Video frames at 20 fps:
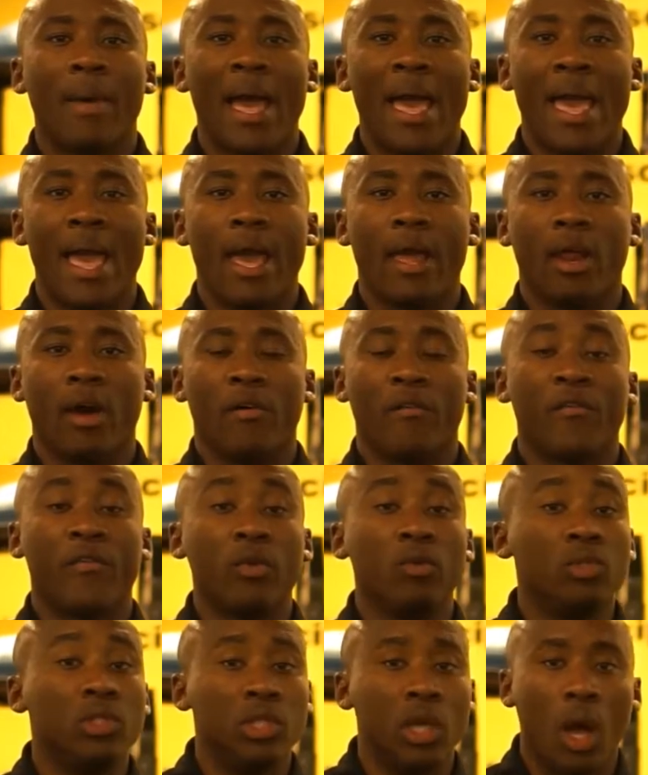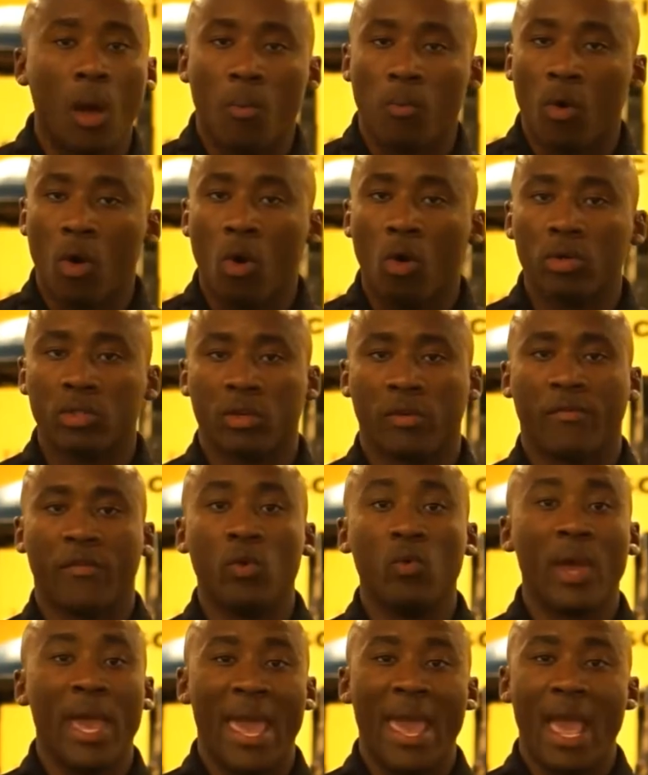I had a few jump ropes, a
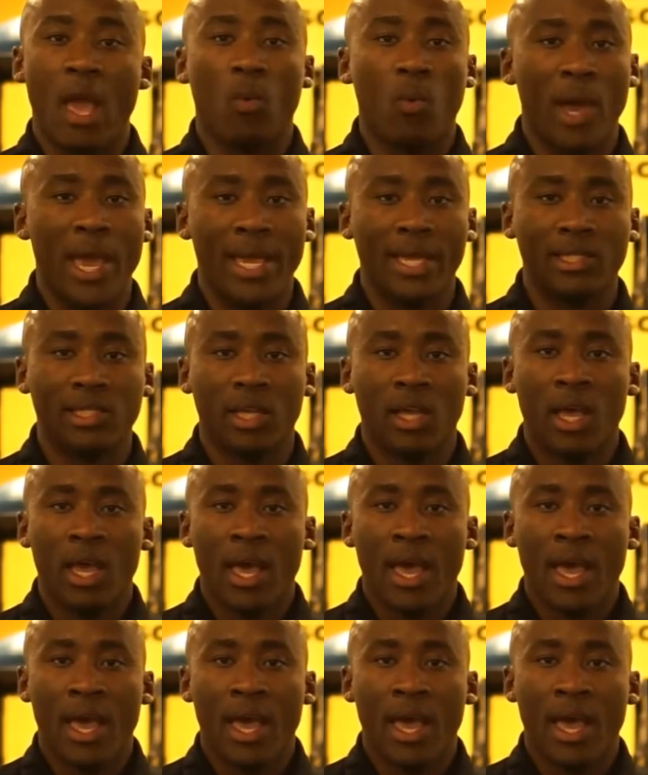few hand weights,